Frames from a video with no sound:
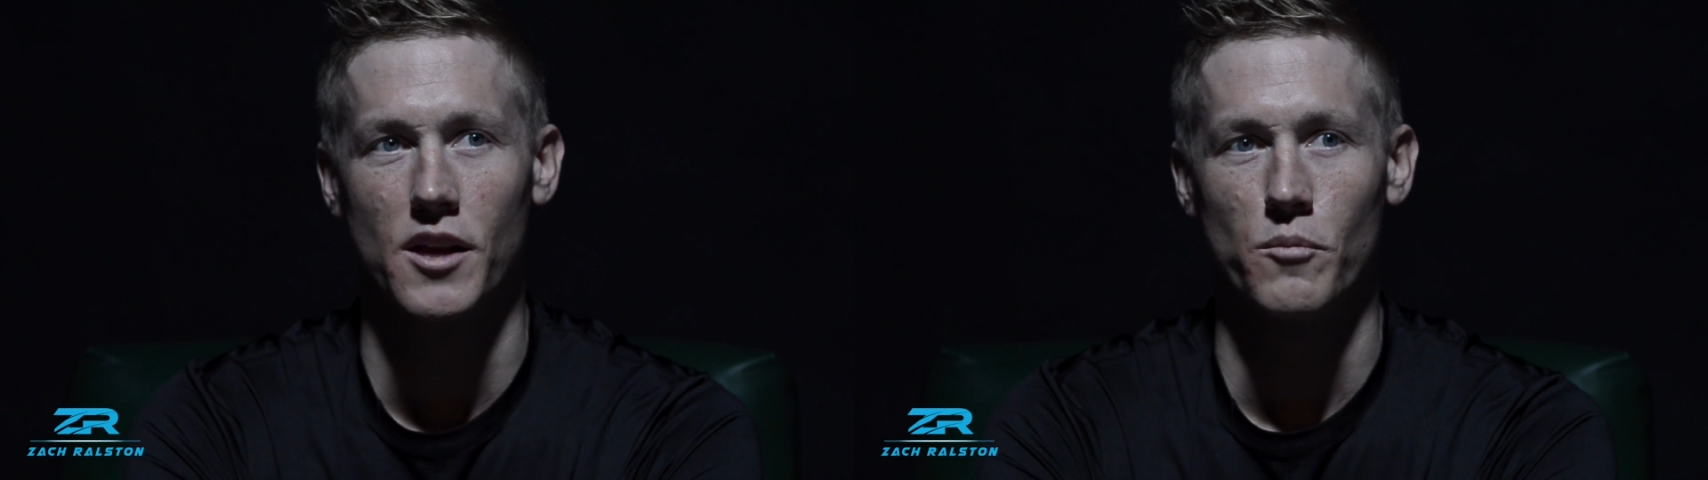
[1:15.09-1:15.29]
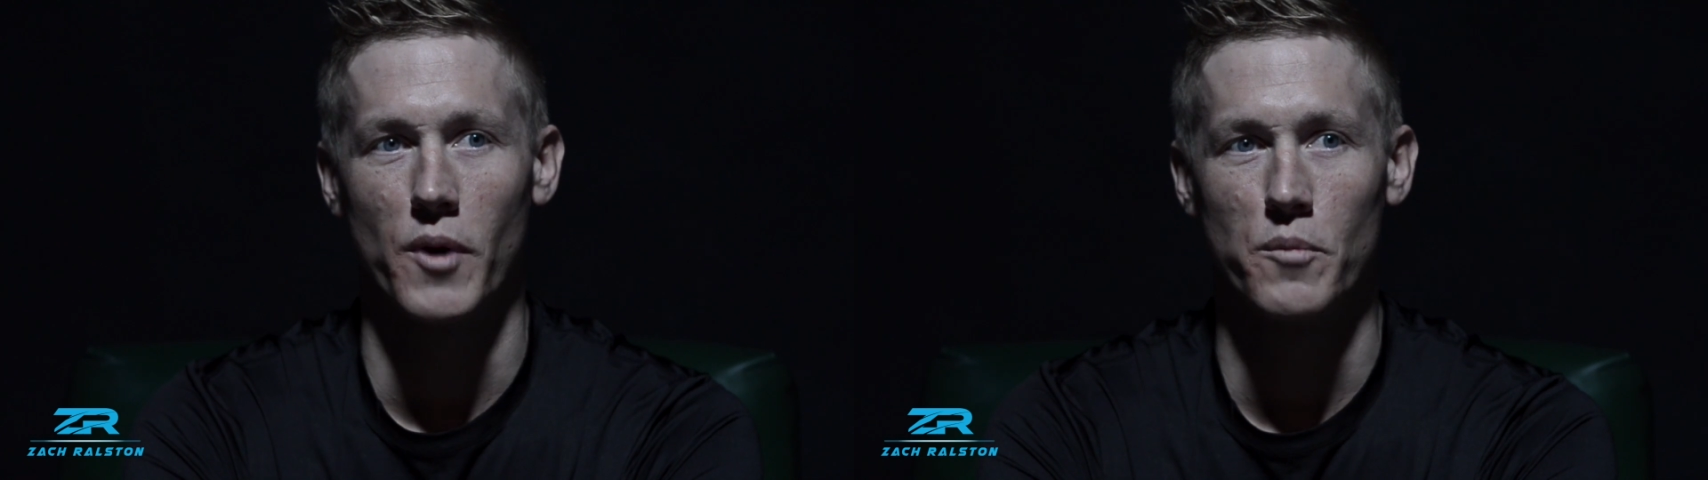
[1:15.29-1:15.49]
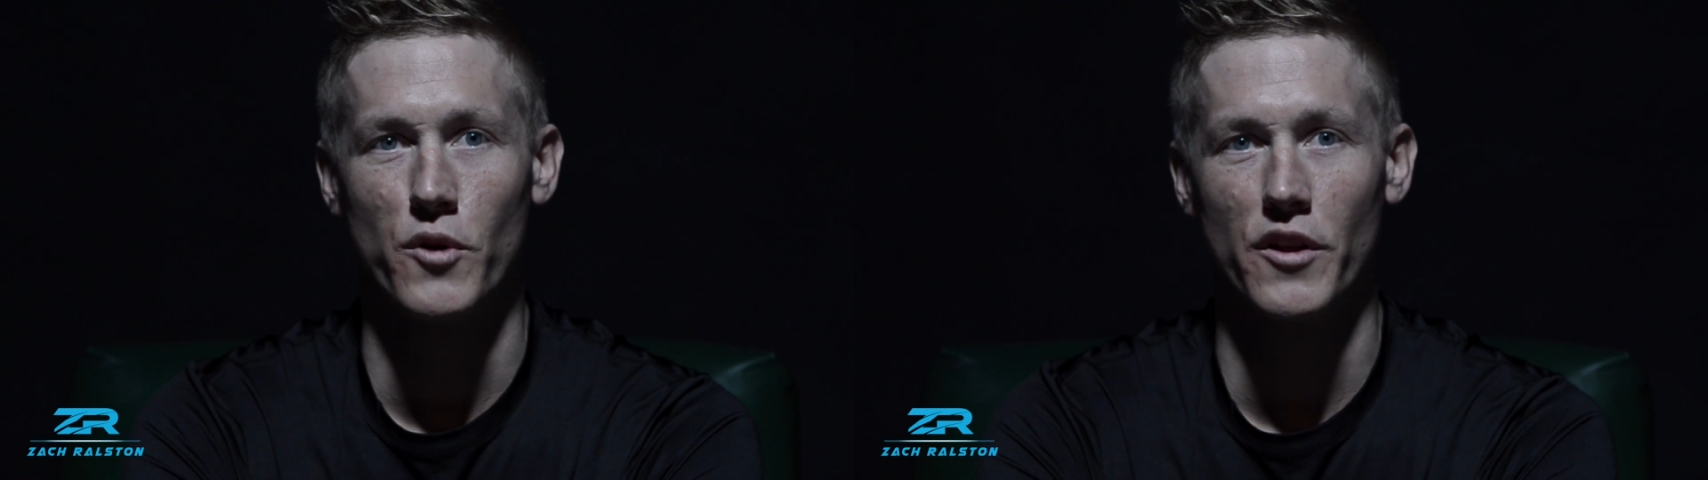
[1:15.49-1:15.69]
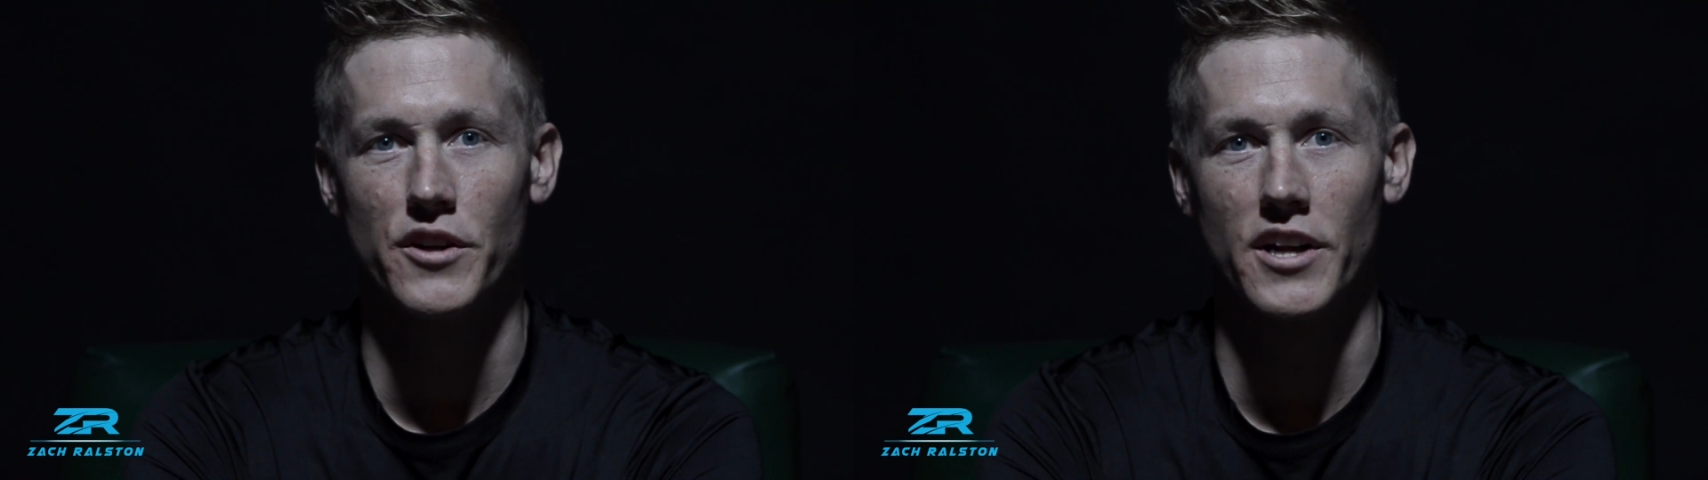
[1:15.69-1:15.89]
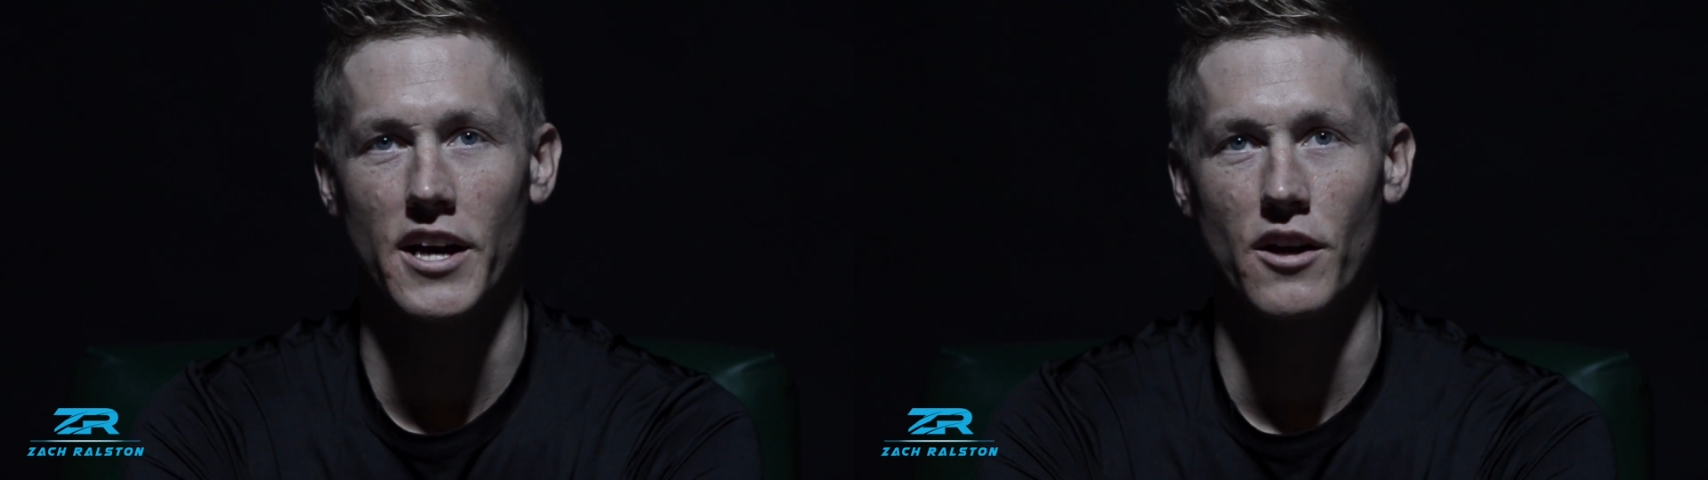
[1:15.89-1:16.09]
my brother
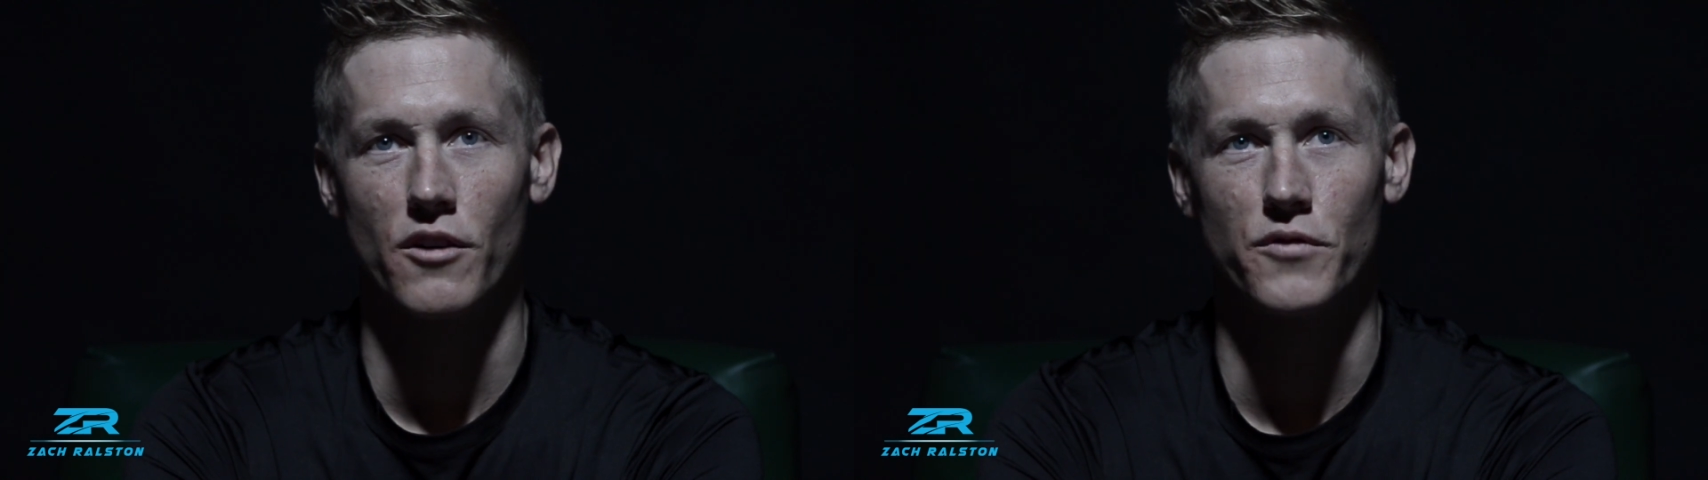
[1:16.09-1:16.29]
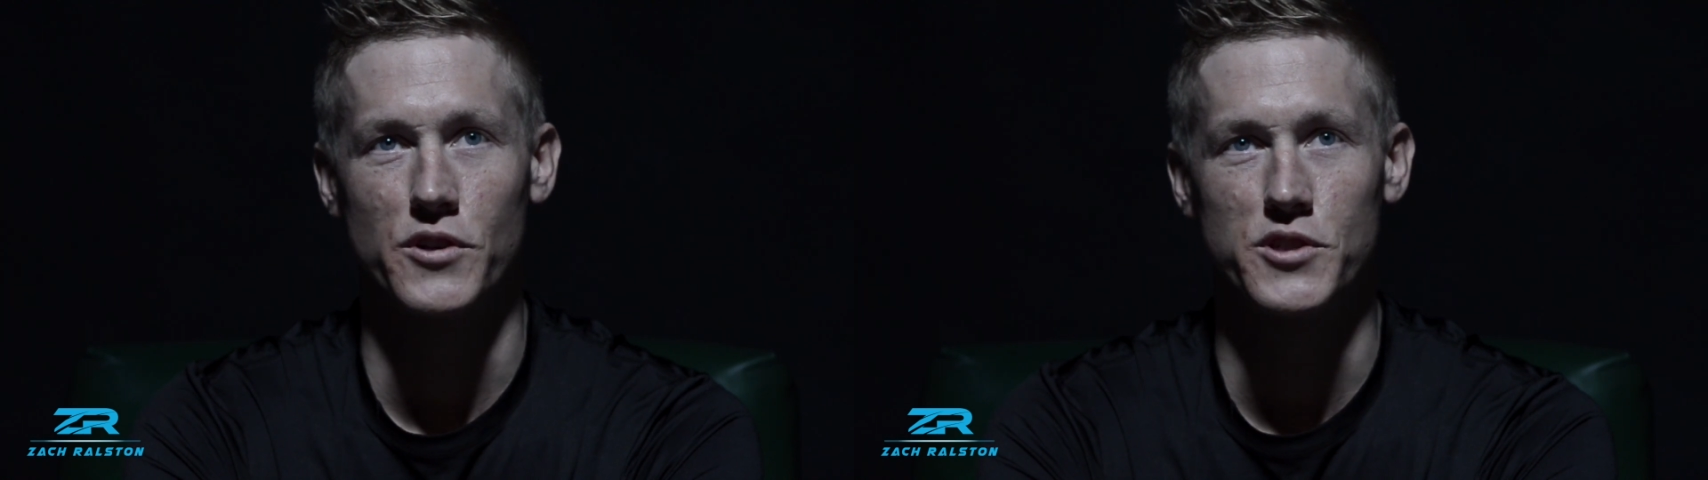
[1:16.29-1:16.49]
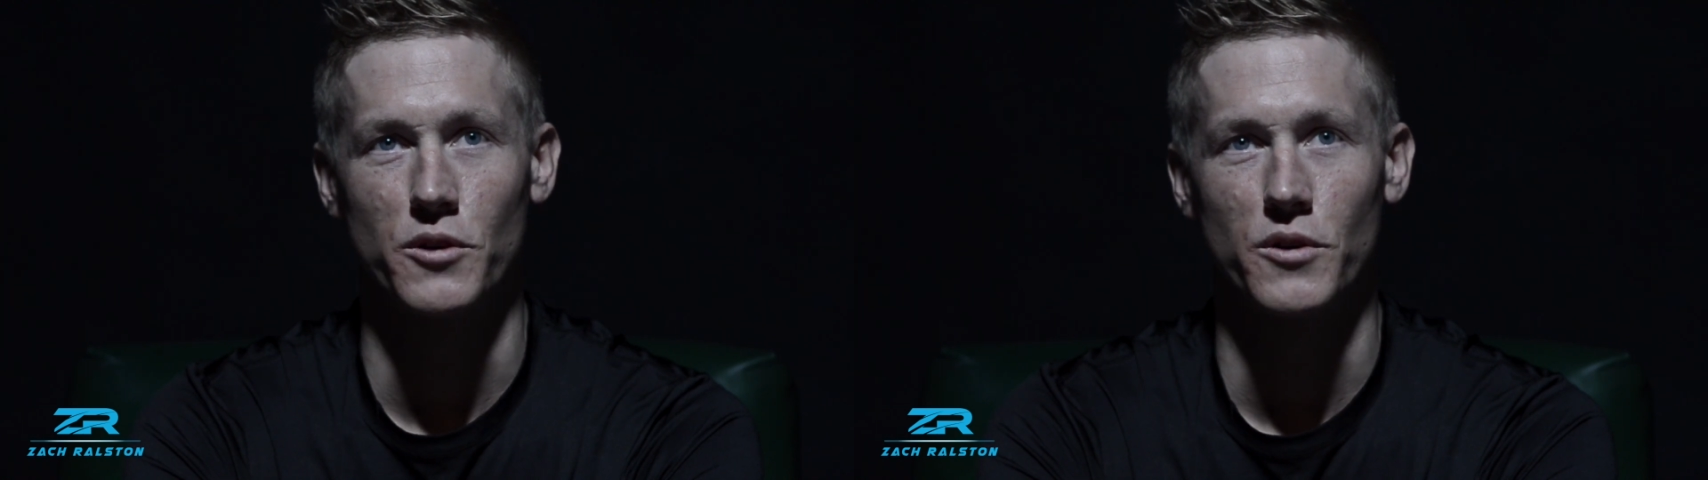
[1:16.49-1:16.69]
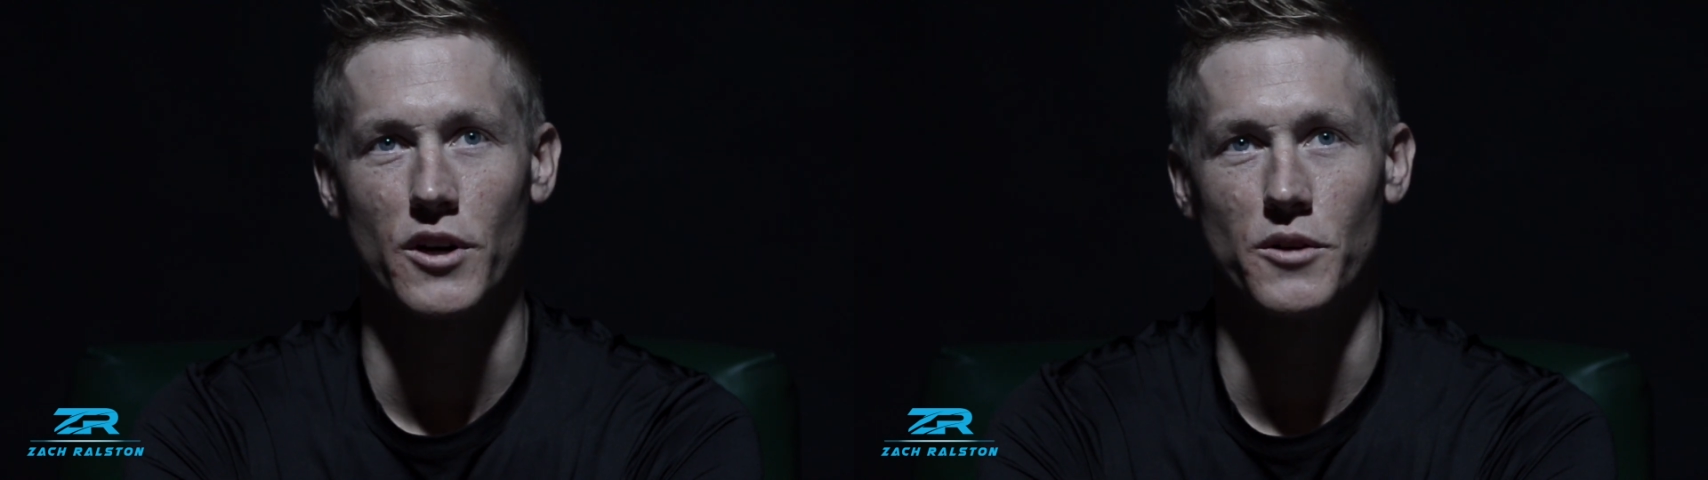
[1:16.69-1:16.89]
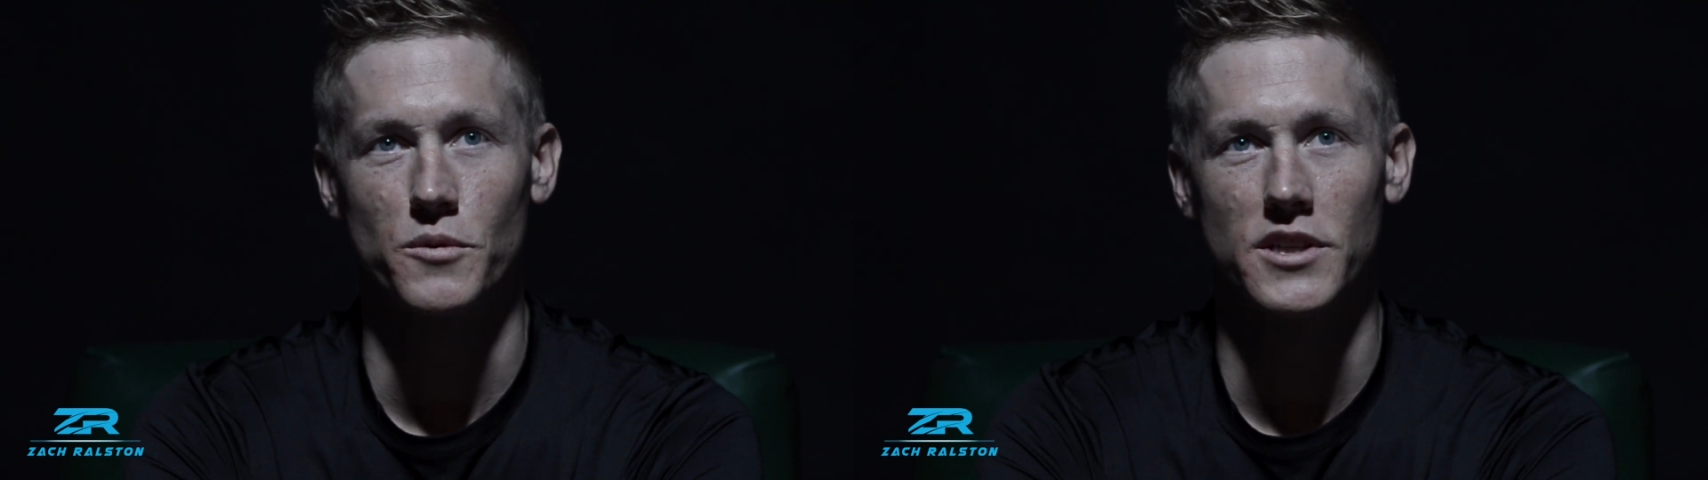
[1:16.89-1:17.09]
and I, our first go-kart,